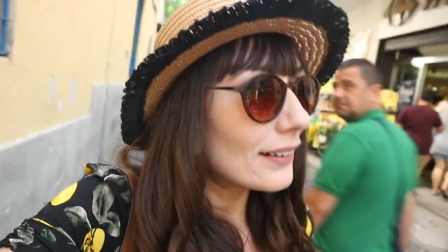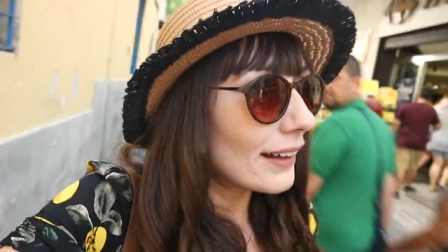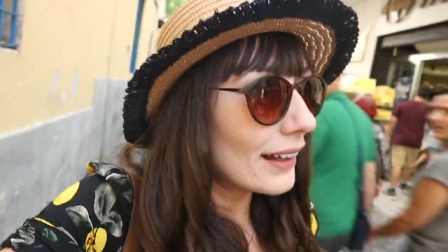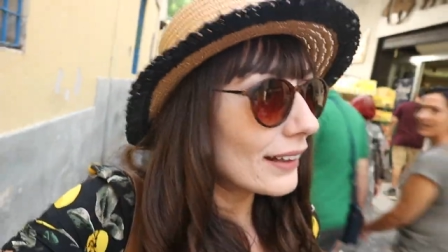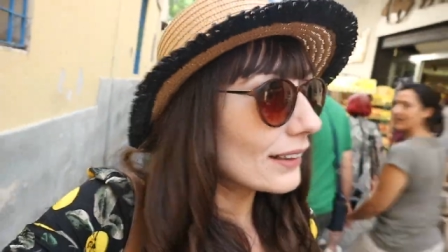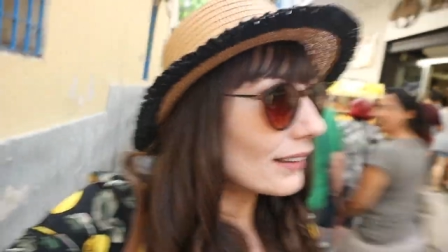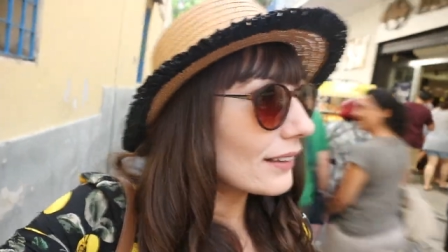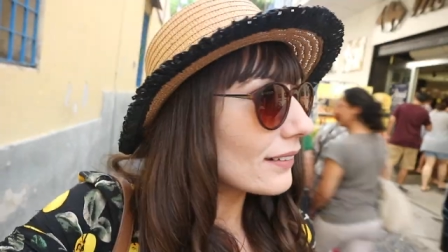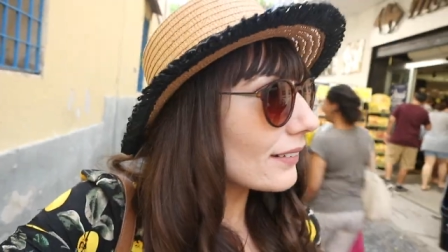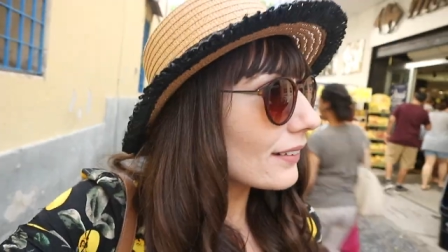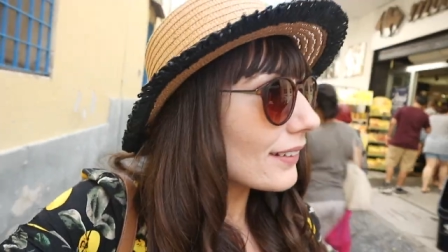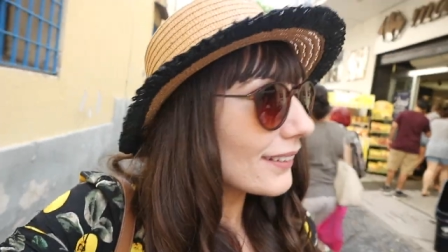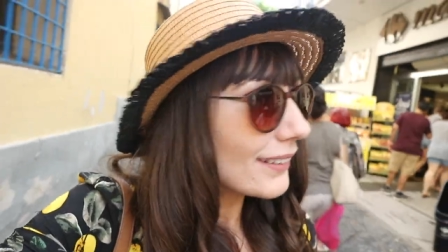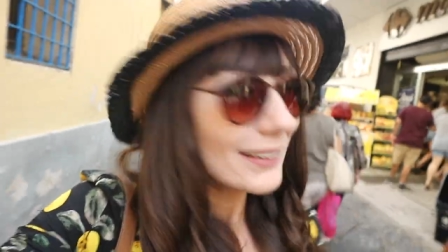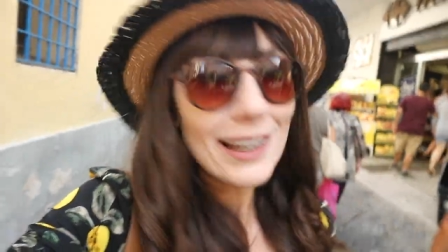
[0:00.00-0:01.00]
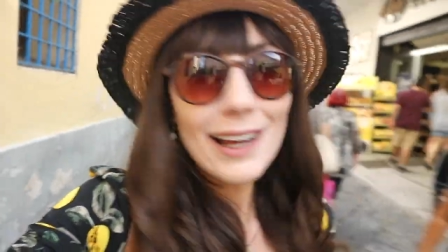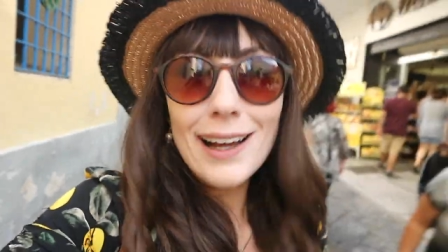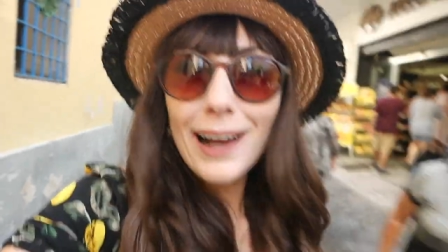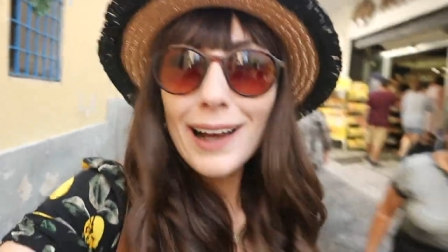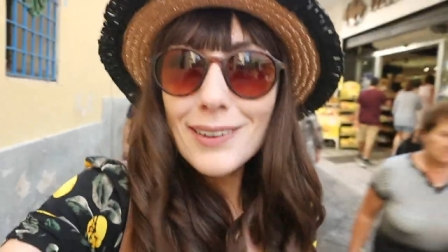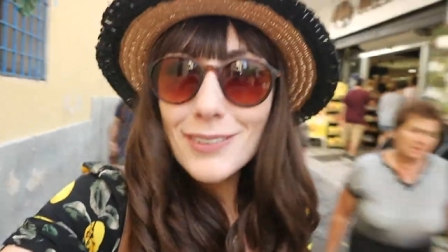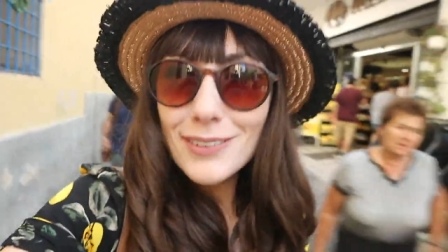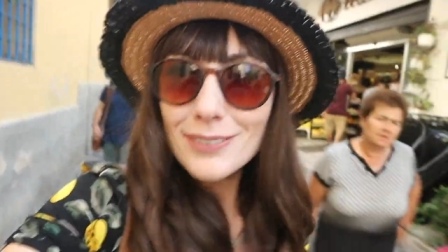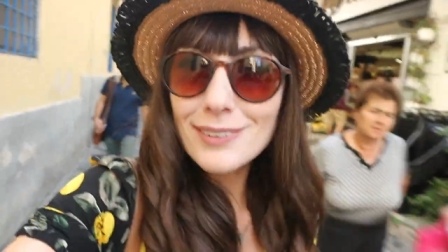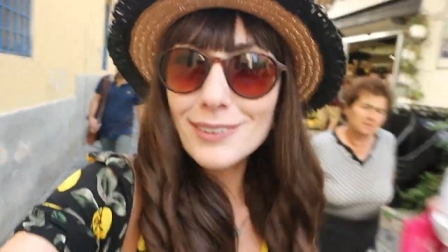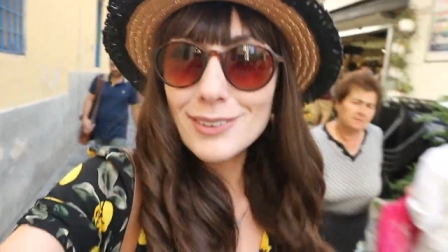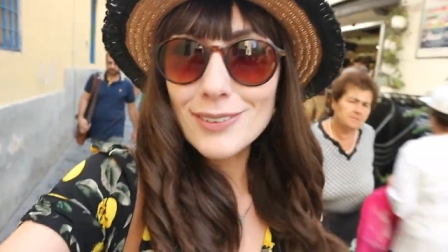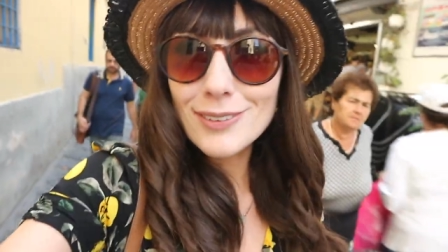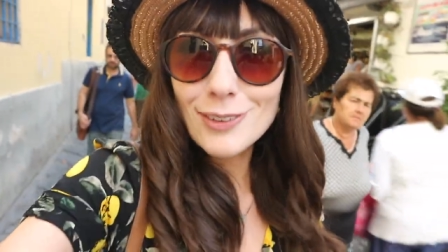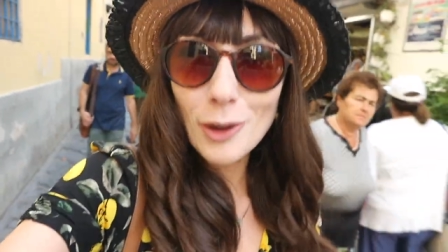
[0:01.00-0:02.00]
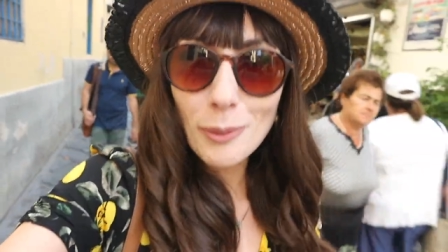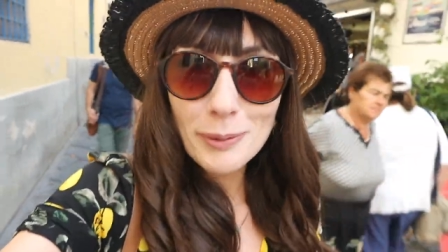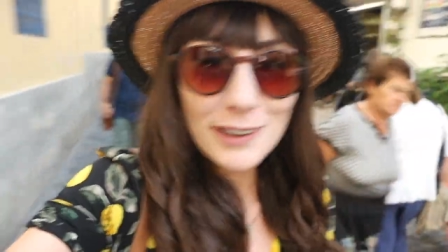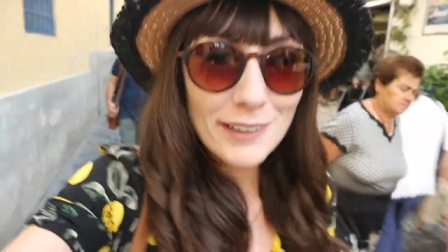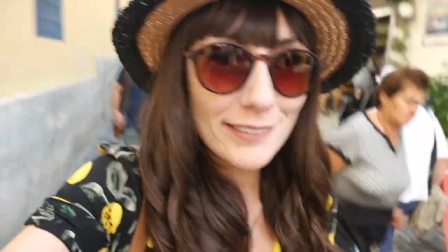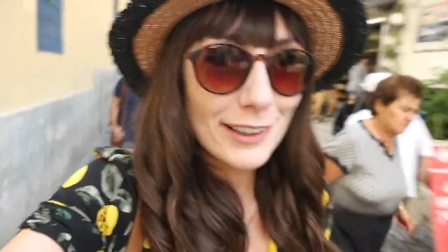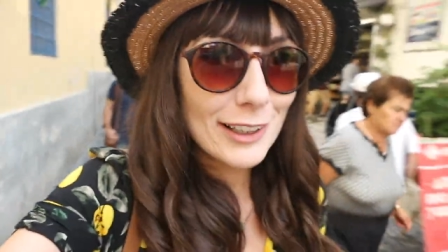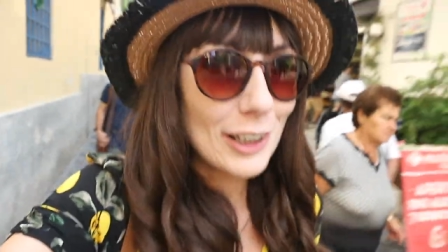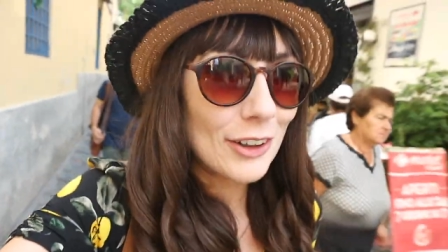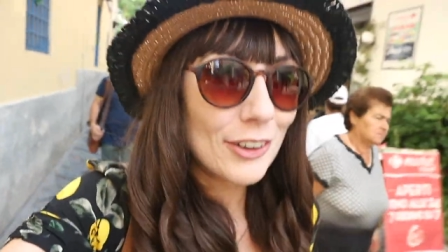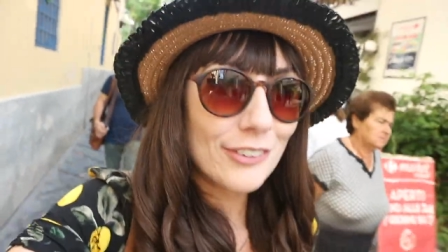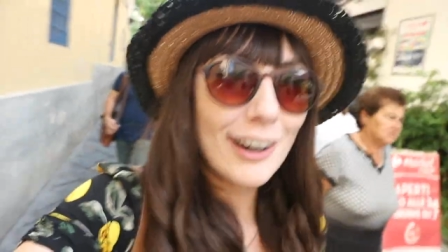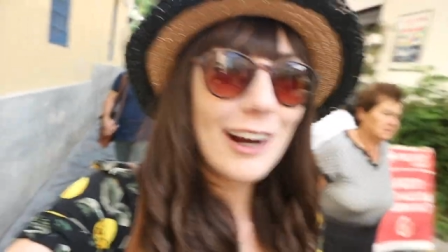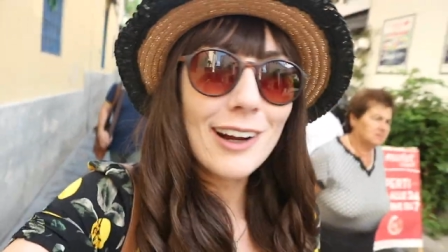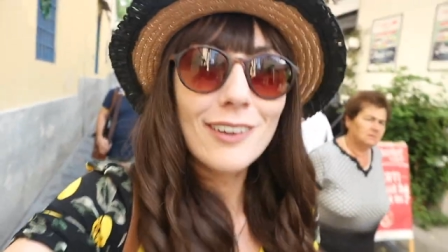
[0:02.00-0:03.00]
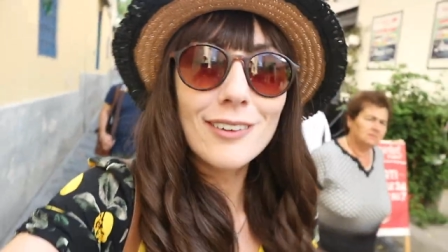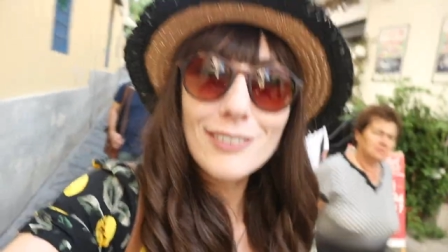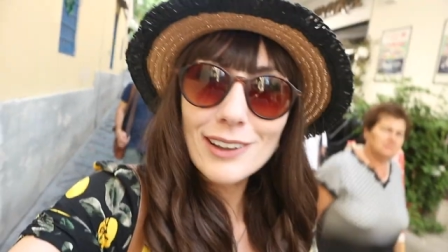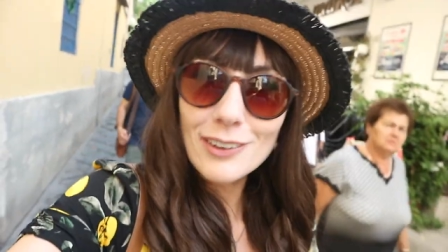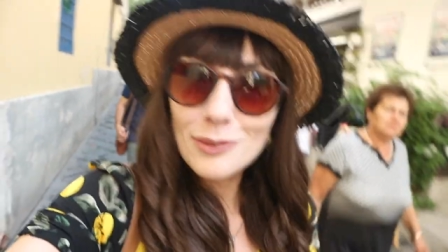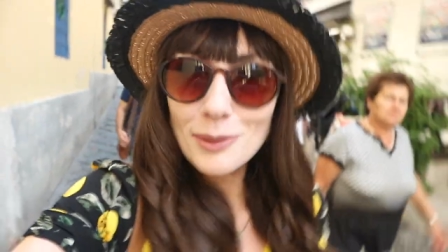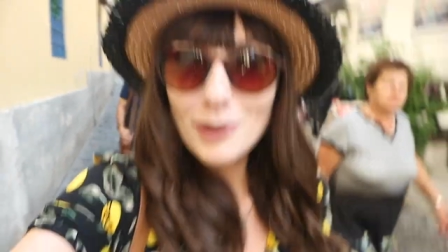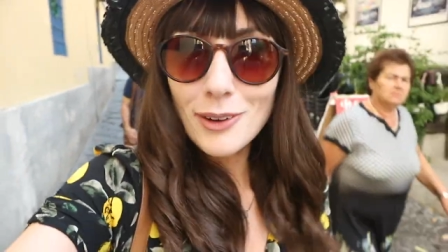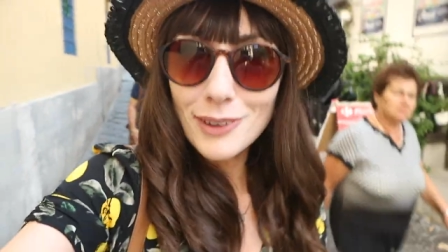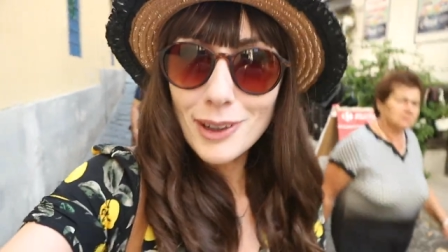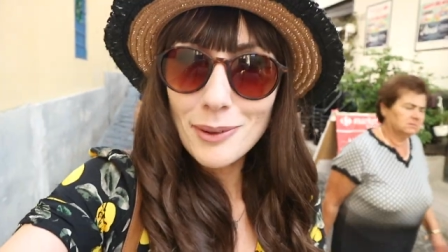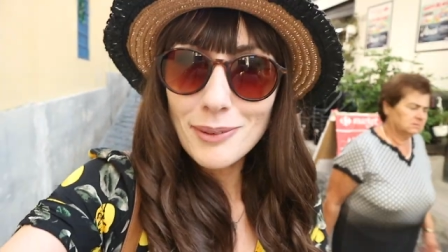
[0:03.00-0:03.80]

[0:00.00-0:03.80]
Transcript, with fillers: And yeah, just stopping to look around as we're on